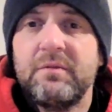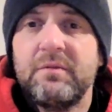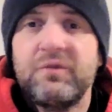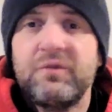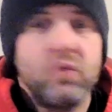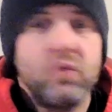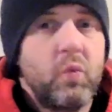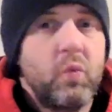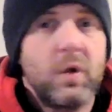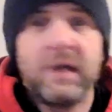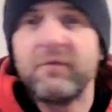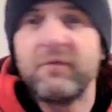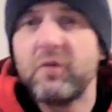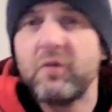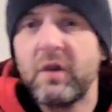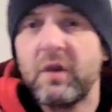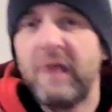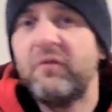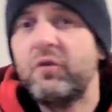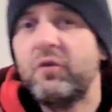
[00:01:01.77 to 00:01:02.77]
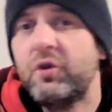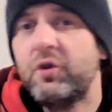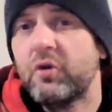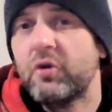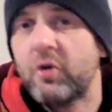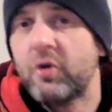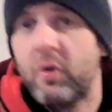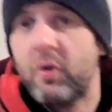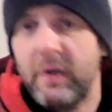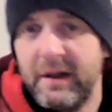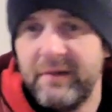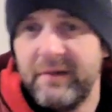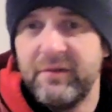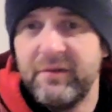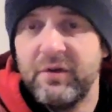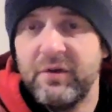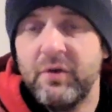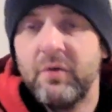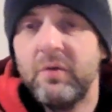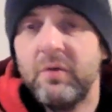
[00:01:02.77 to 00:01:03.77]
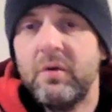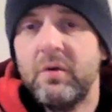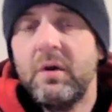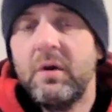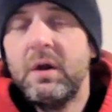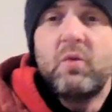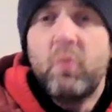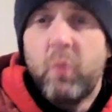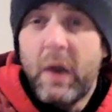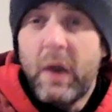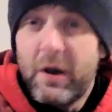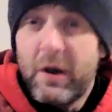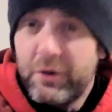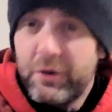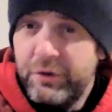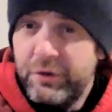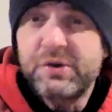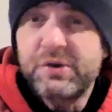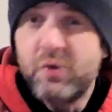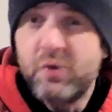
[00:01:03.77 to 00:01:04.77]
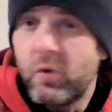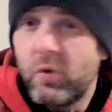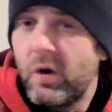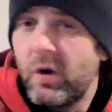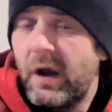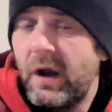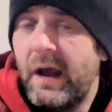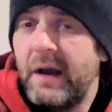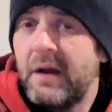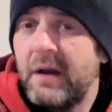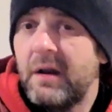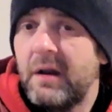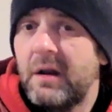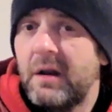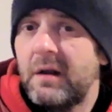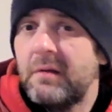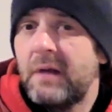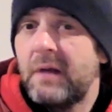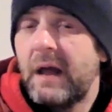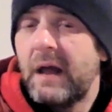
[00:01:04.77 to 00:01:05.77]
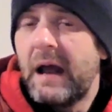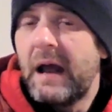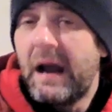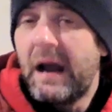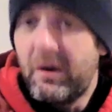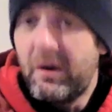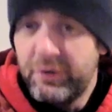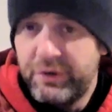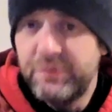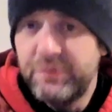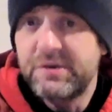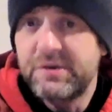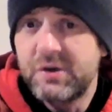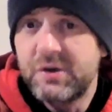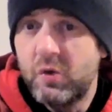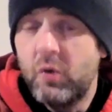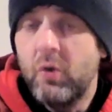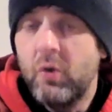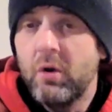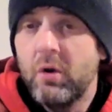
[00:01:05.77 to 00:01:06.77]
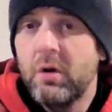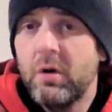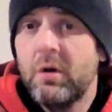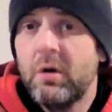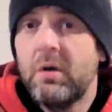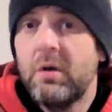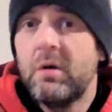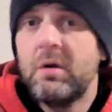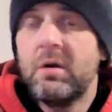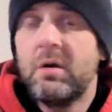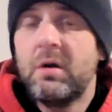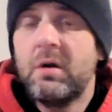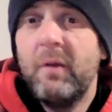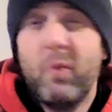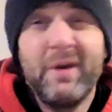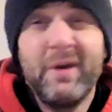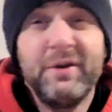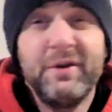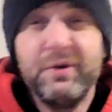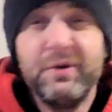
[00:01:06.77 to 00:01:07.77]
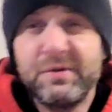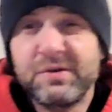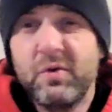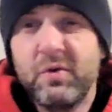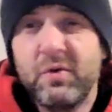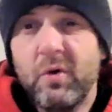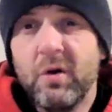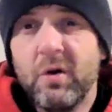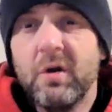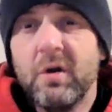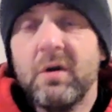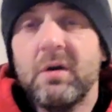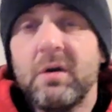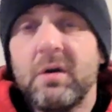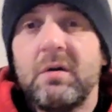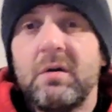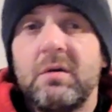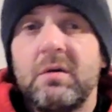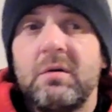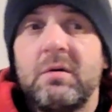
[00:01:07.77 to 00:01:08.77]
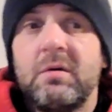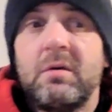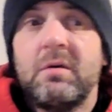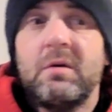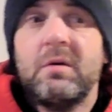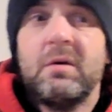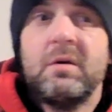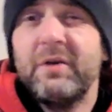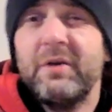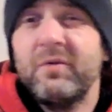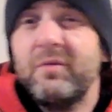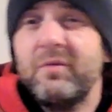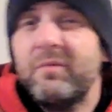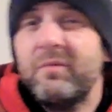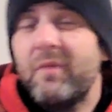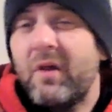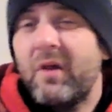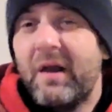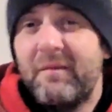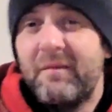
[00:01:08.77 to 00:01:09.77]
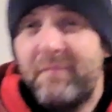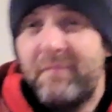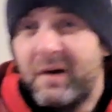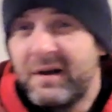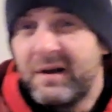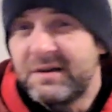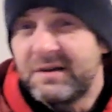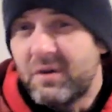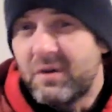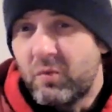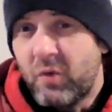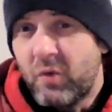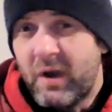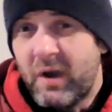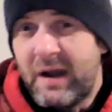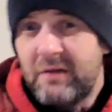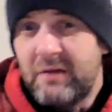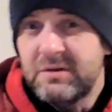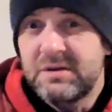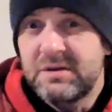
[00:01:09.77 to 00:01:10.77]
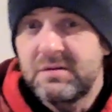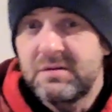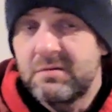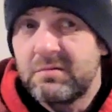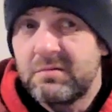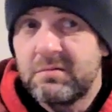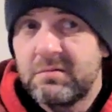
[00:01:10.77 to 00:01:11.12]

to whatever level you're going into? Where do you score at? How do you score? When do you score? A lot of buckets on runouts.